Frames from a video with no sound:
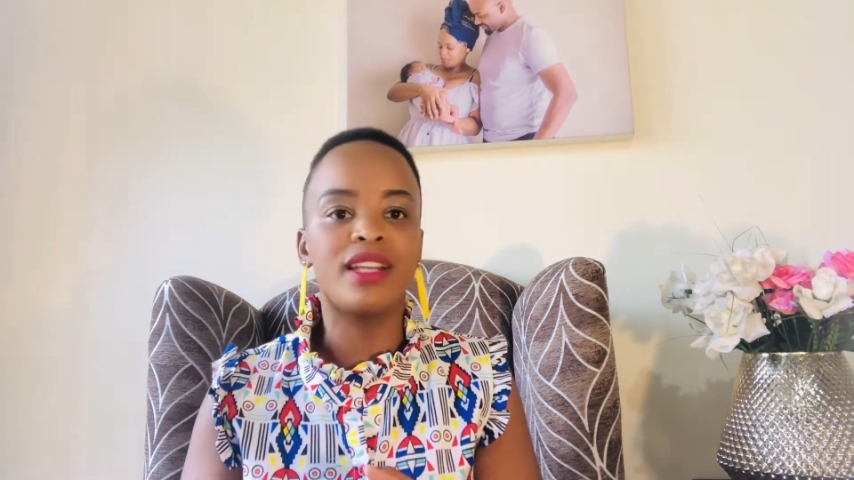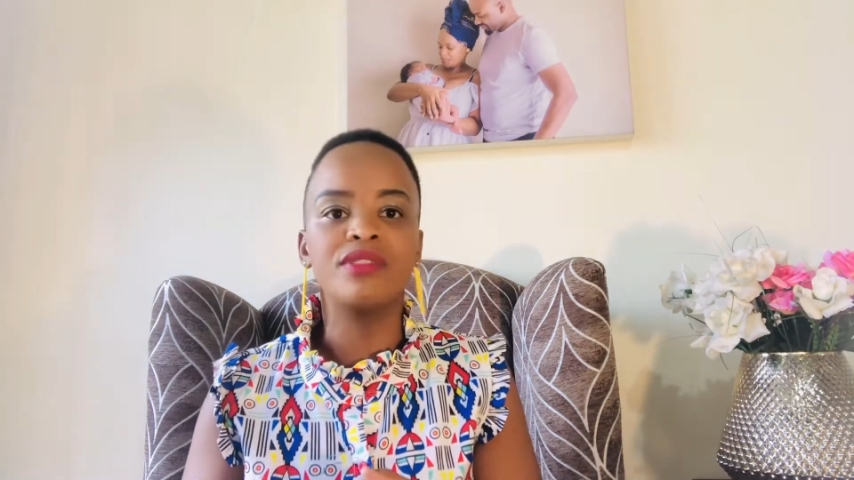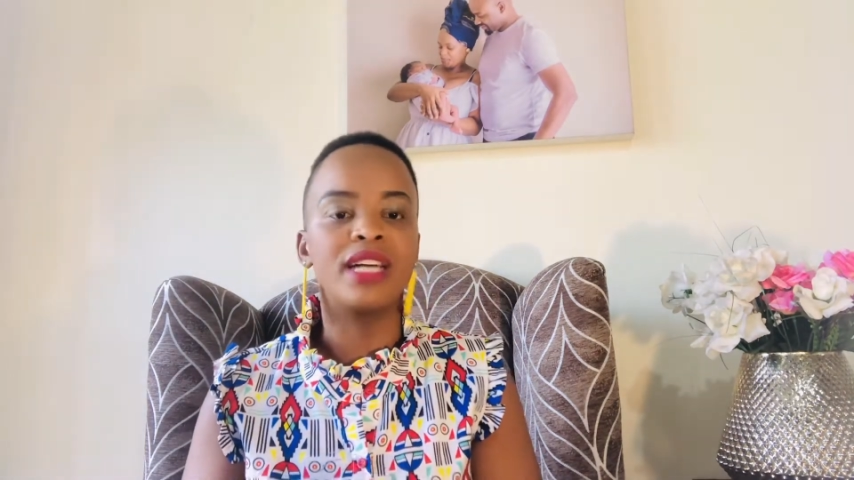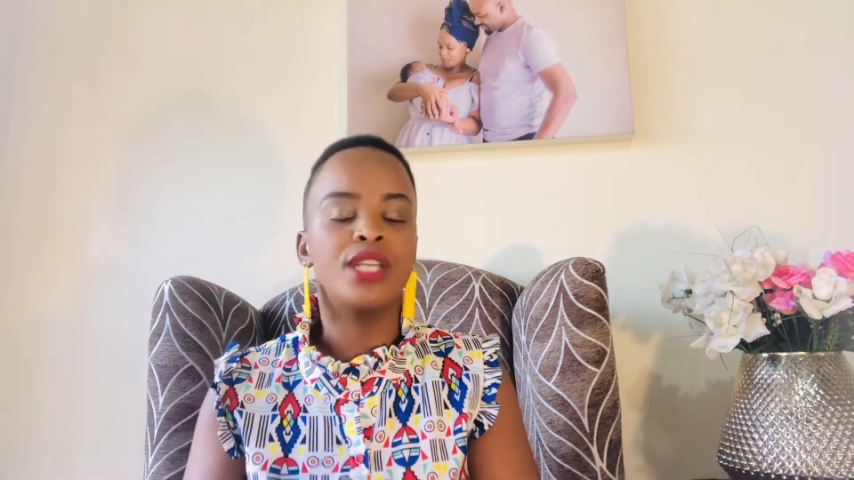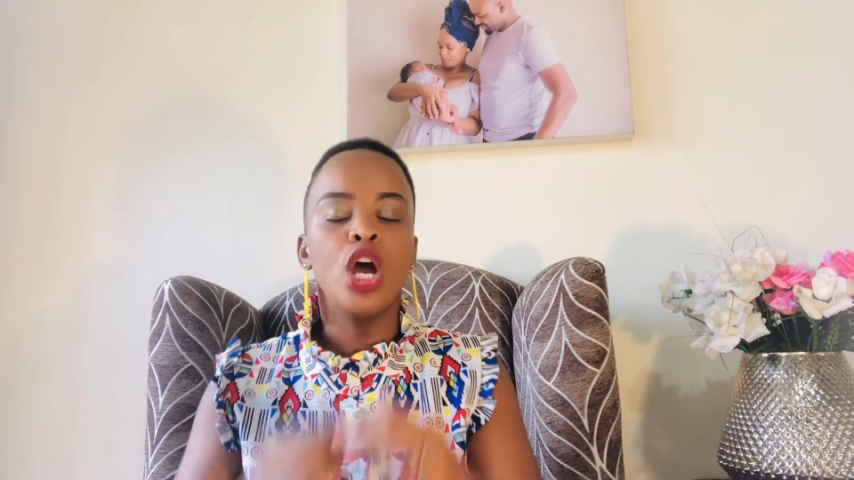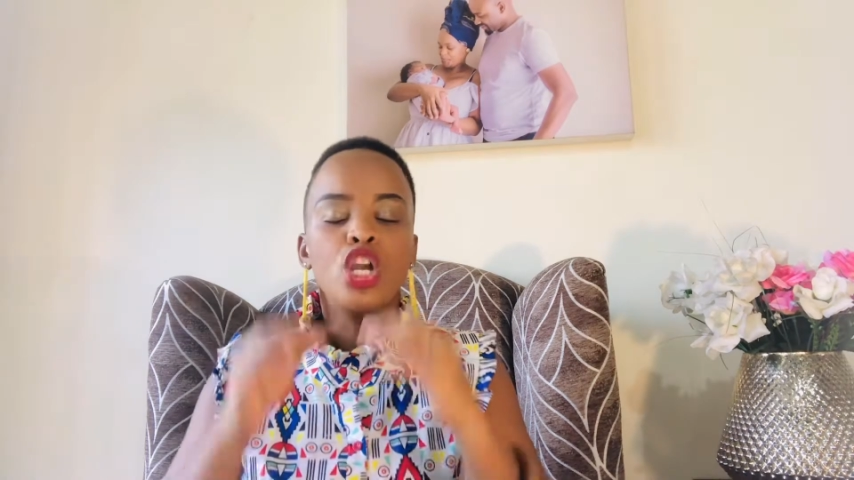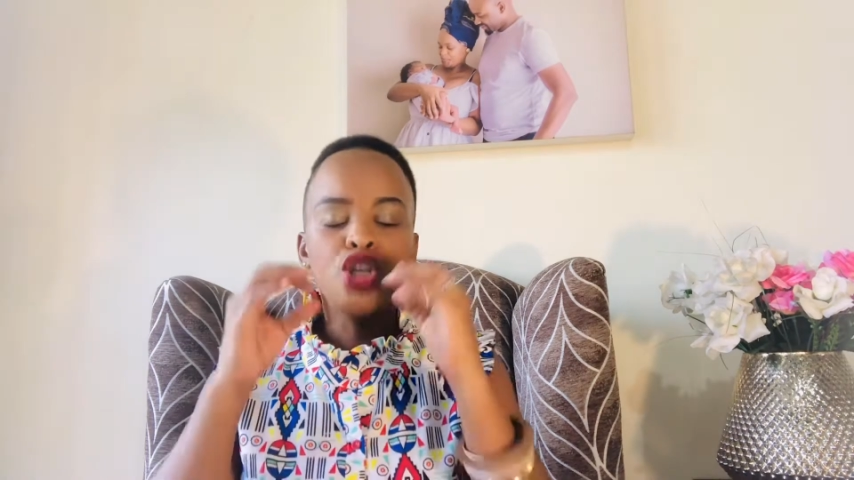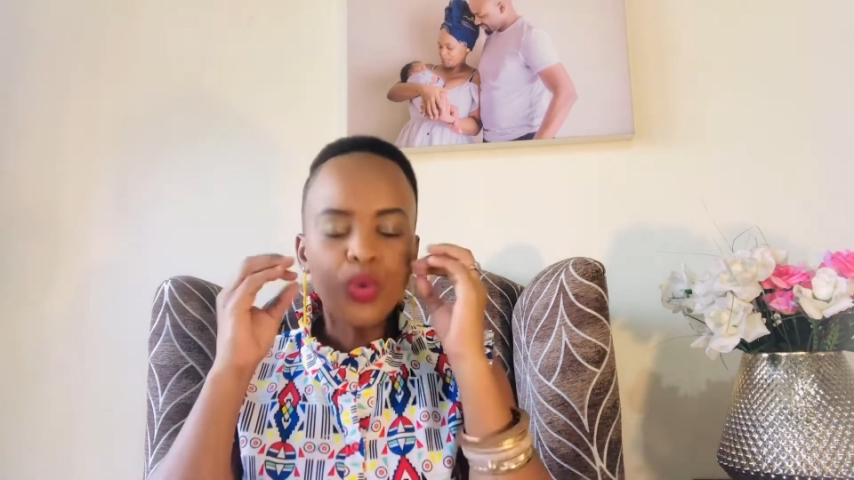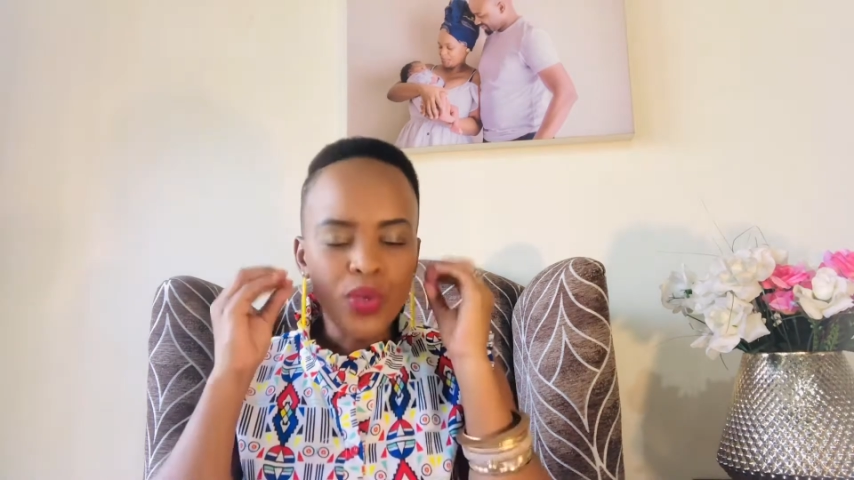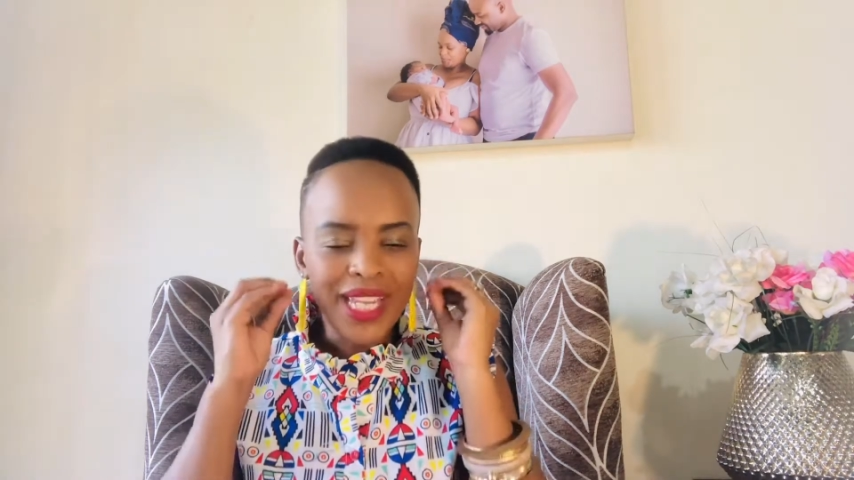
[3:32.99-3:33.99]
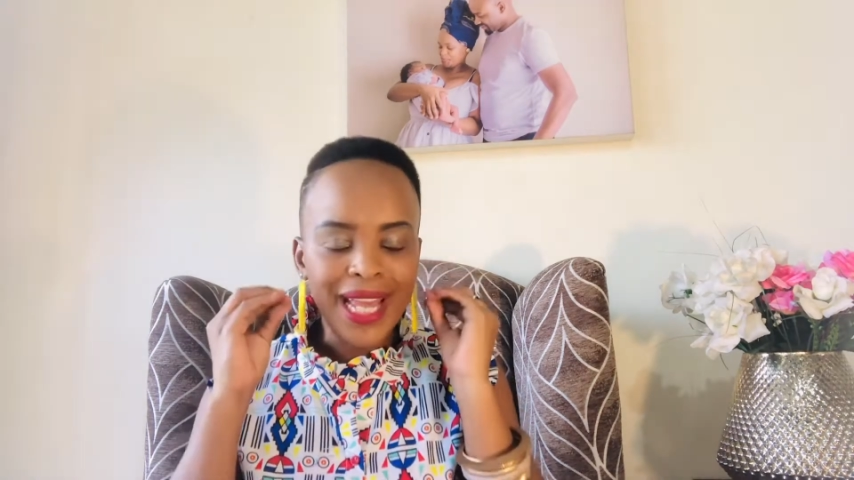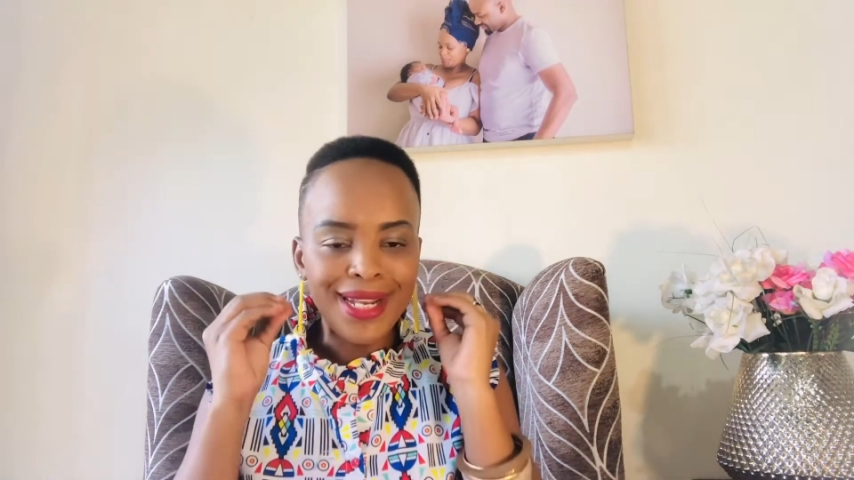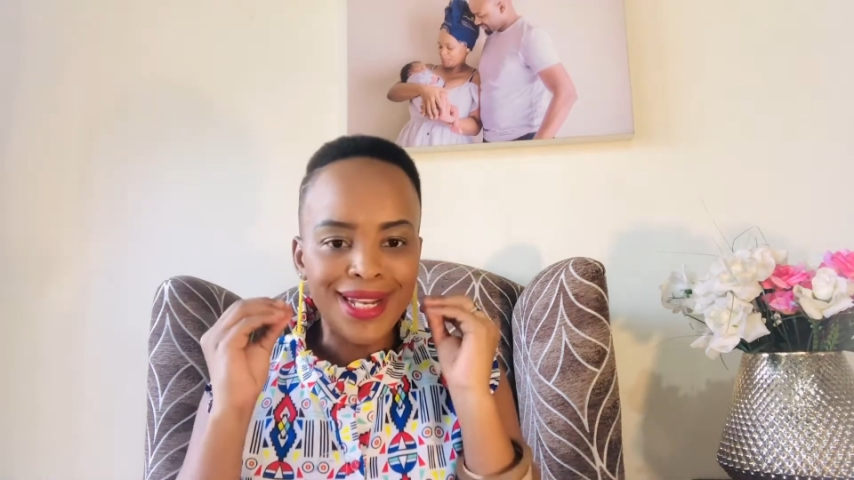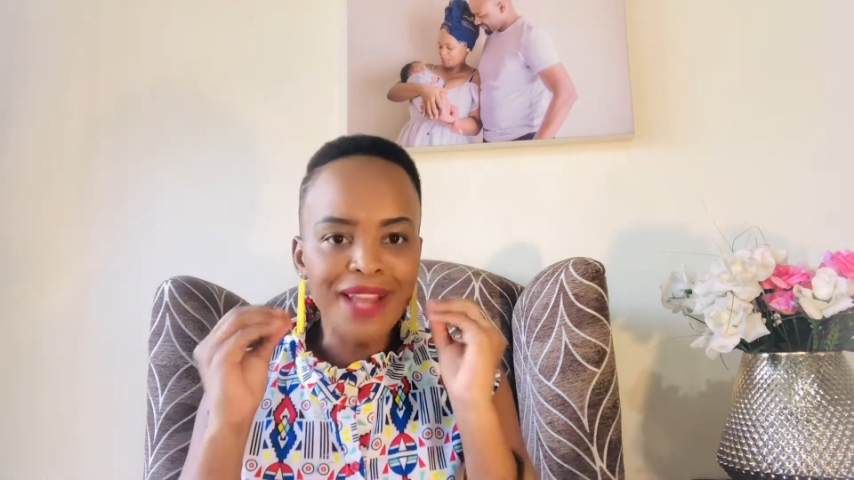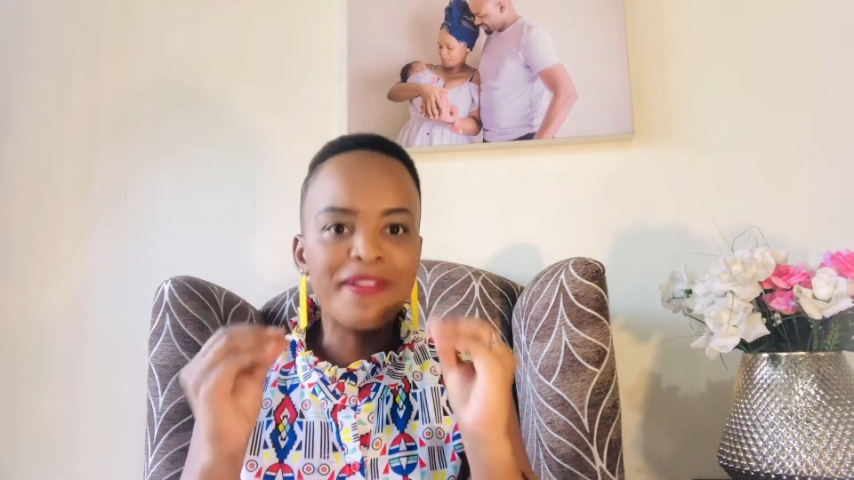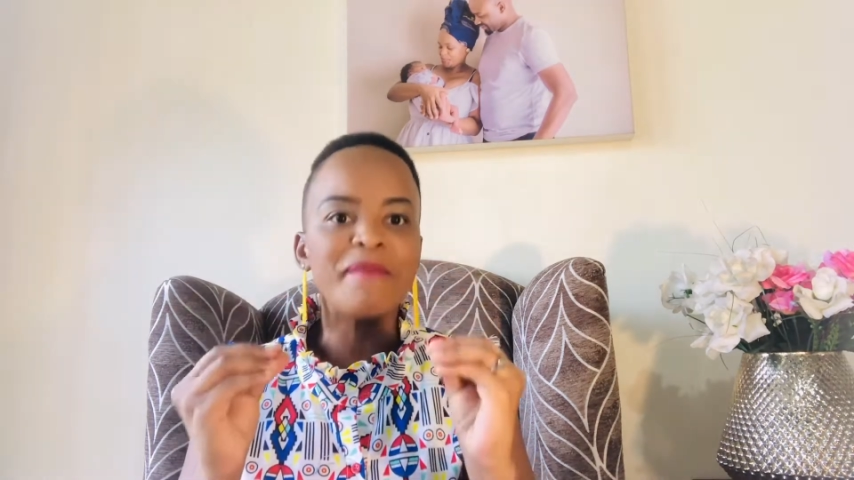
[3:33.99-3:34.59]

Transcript: that you can never